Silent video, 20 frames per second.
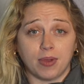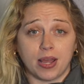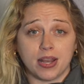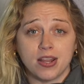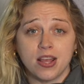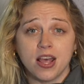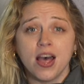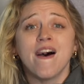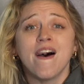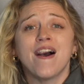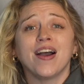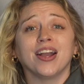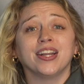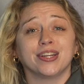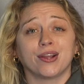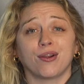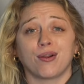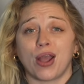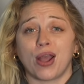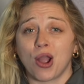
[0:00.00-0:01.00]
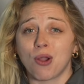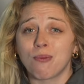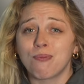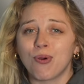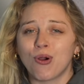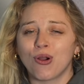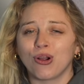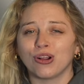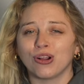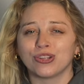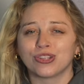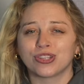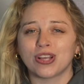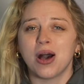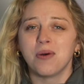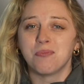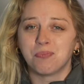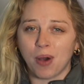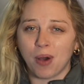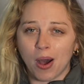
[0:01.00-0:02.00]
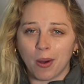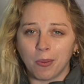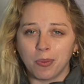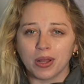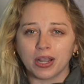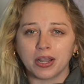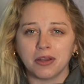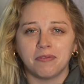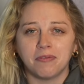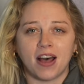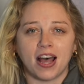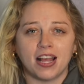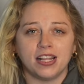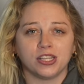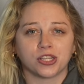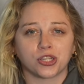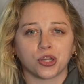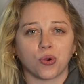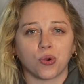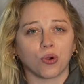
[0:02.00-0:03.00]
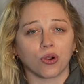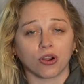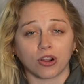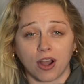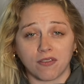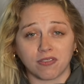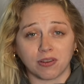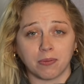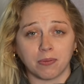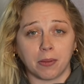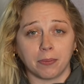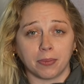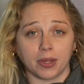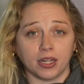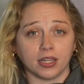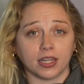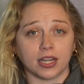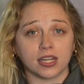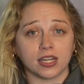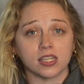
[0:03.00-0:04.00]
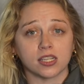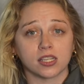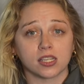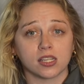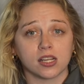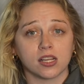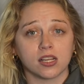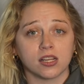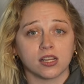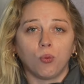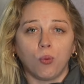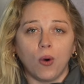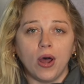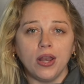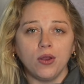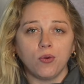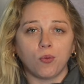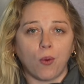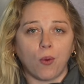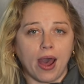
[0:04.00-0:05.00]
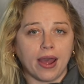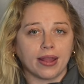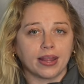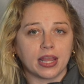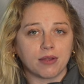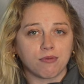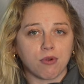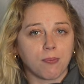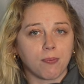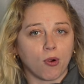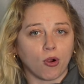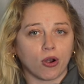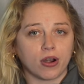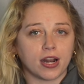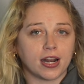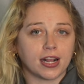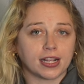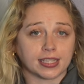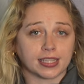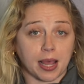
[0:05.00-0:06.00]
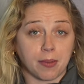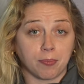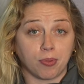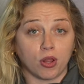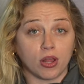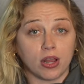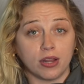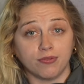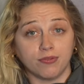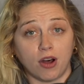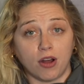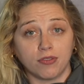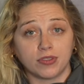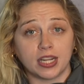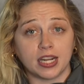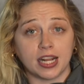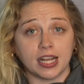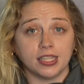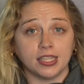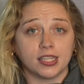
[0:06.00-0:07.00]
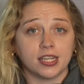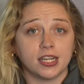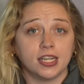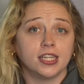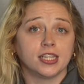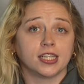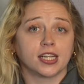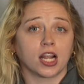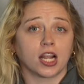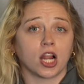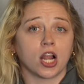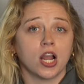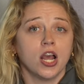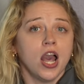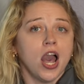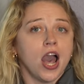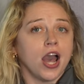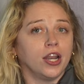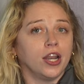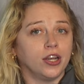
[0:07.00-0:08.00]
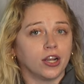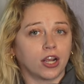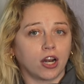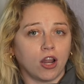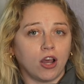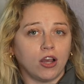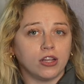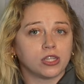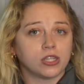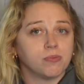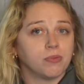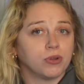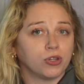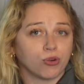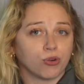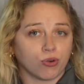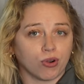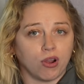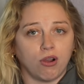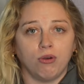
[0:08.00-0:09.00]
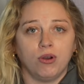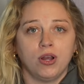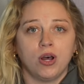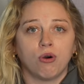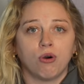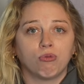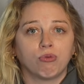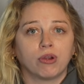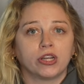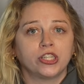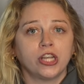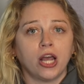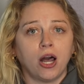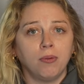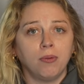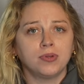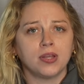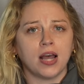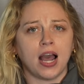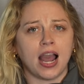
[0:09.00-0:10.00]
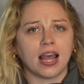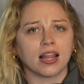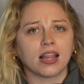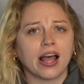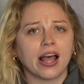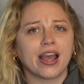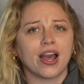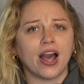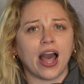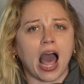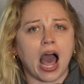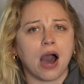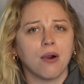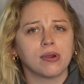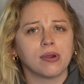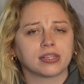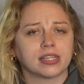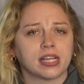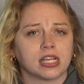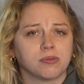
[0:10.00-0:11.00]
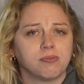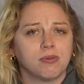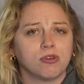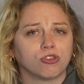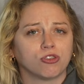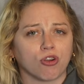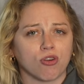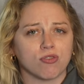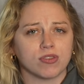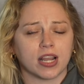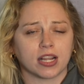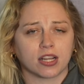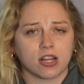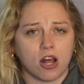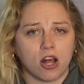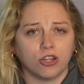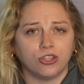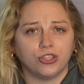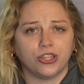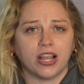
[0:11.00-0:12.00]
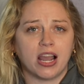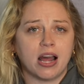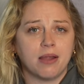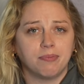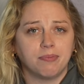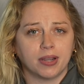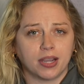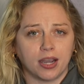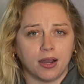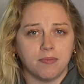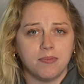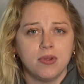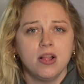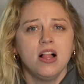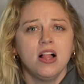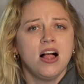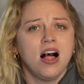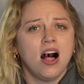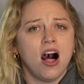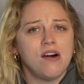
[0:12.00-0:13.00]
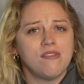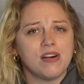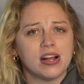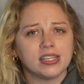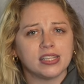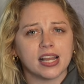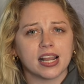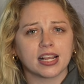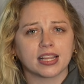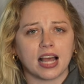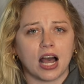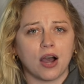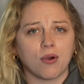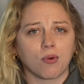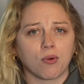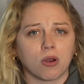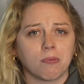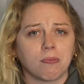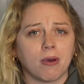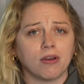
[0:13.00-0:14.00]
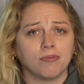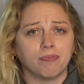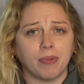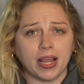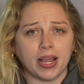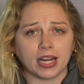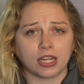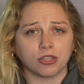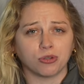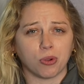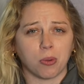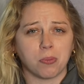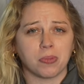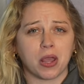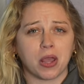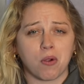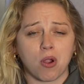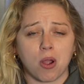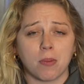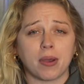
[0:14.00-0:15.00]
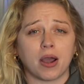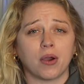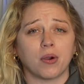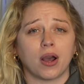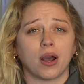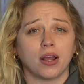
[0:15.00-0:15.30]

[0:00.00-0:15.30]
been, near airports, public events, or government buildings. One widely reported example involved an incident near Nicolas Maduro, which helped highlight how accessible drone technology had become. Events like that weren't about banning drones, they were about